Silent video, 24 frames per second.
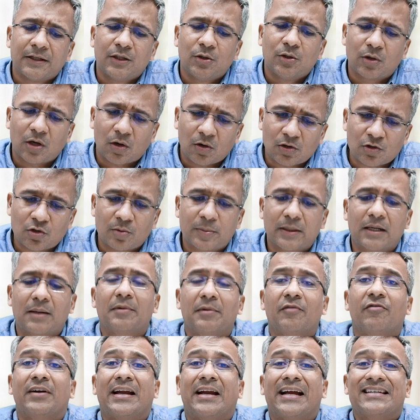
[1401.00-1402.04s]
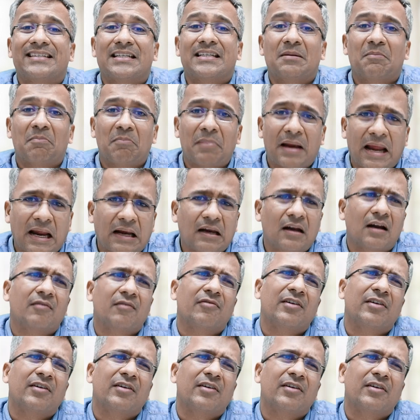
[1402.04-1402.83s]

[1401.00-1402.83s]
You can also become a financial planner,